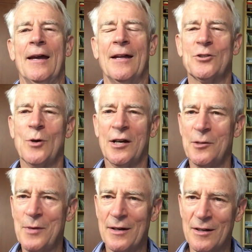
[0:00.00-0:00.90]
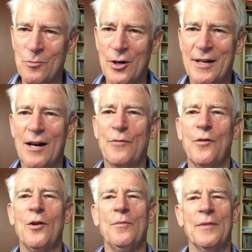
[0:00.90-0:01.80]
And so I'm going to be a little more
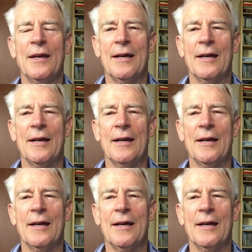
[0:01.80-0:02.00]
careful.